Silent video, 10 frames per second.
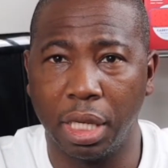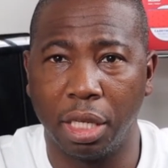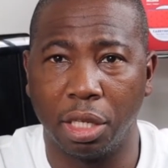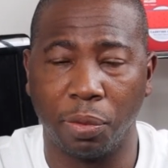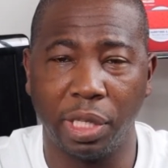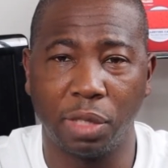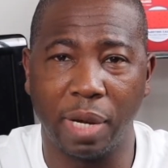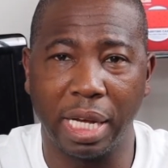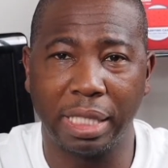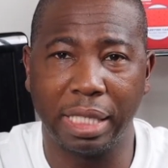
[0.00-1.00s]
The reason
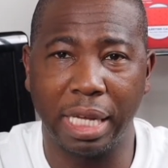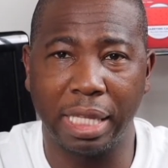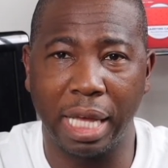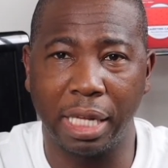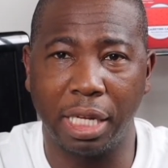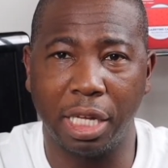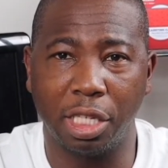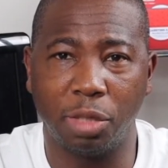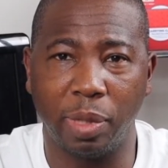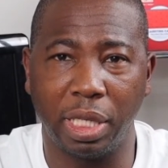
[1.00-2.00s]
why I say that
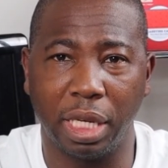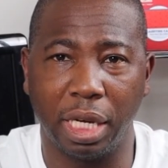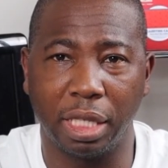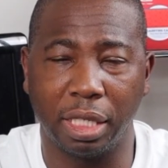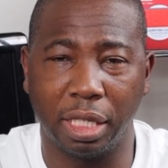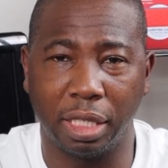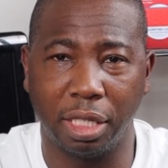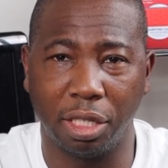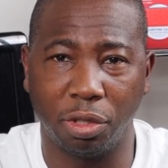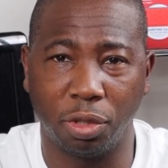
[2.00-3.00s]
is because the
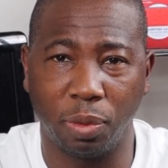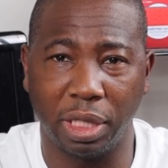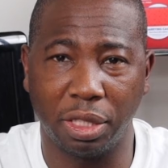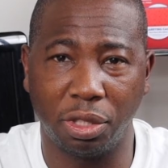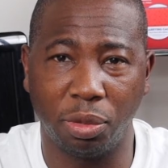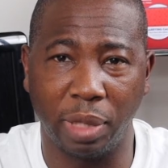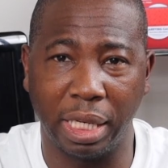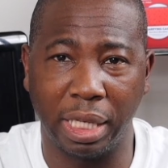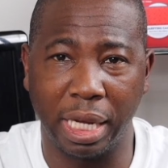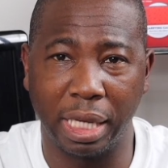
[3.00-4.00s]
Nintendo Switch is
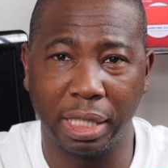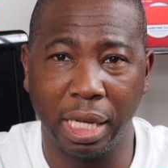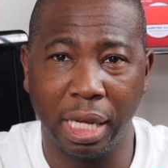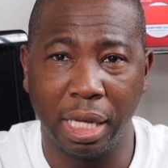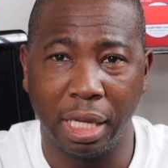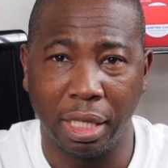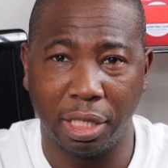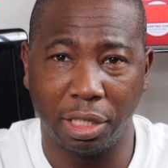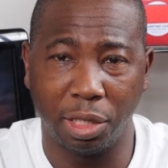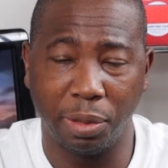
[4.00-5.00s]
$299.
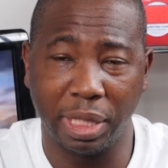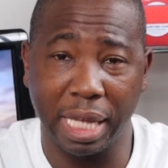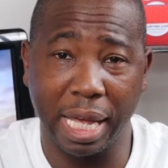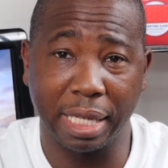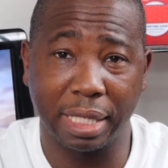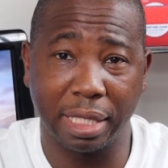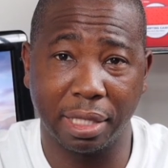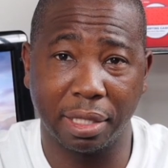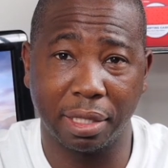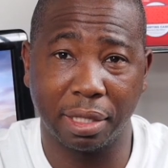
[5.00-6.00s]
The Series S
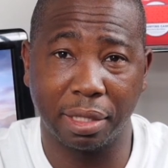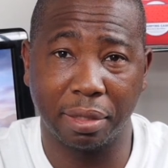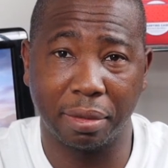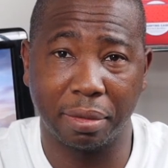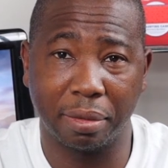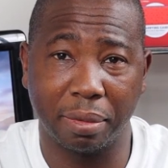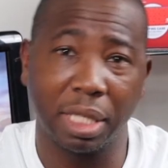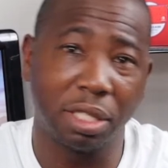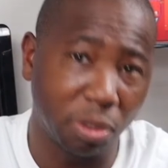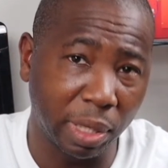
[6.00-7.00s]

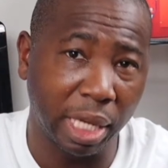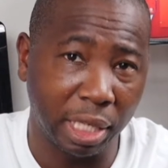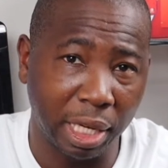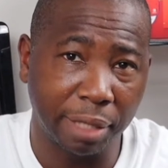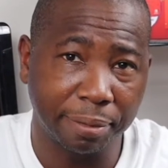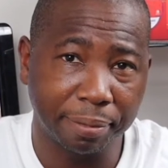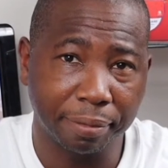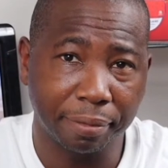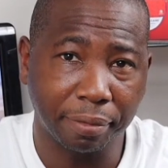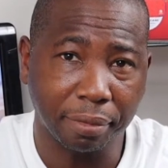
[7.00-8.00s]
is $299.
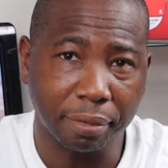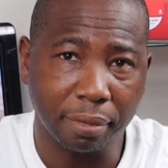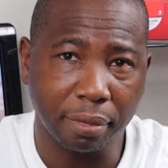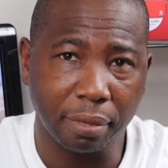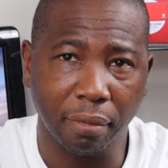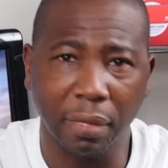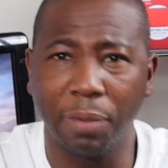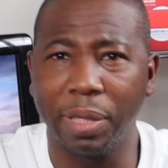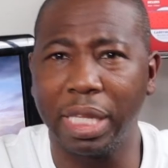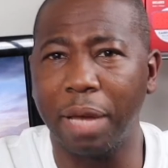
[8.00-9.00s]

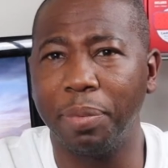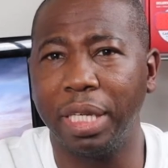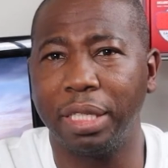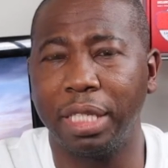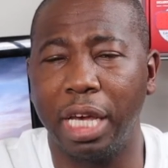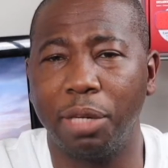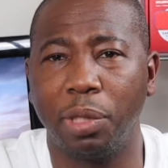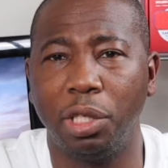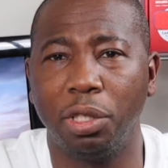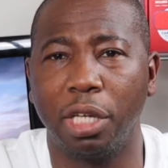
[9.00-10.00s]
And with that being said,
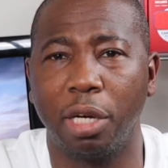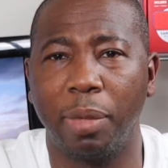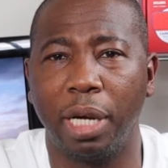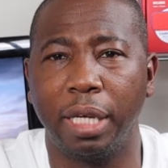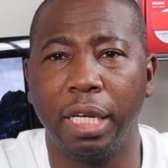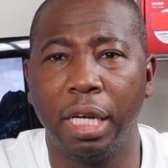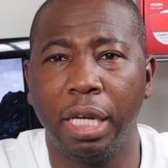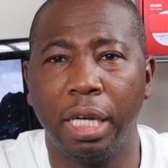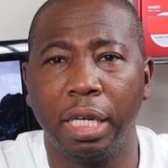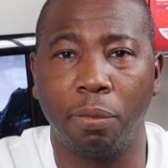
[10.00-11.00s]
when you talk
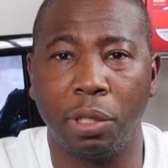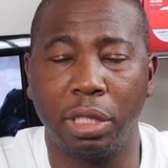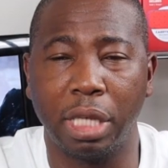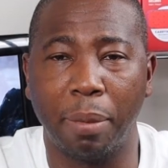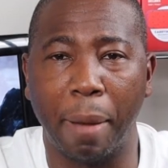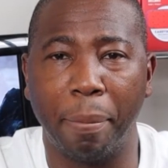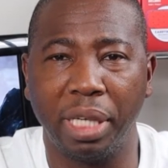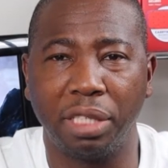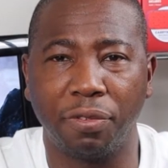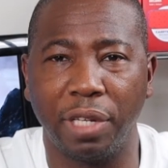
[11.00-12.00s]
about
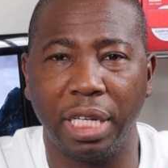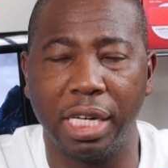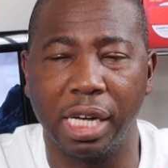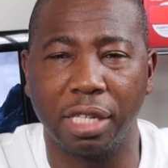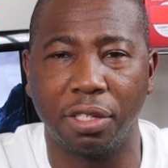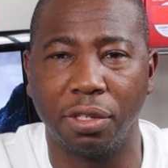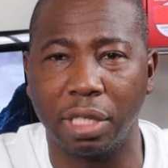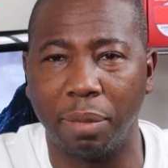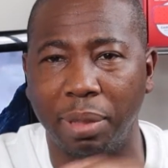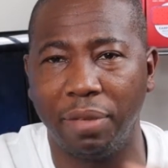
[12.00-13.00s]
budget-friendly consoles,
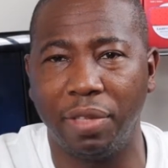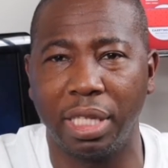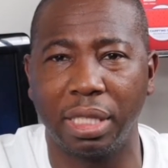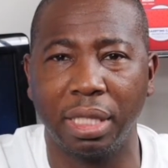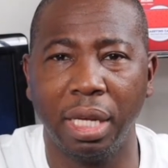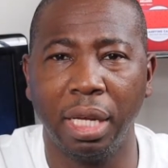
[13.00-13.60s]
I believe this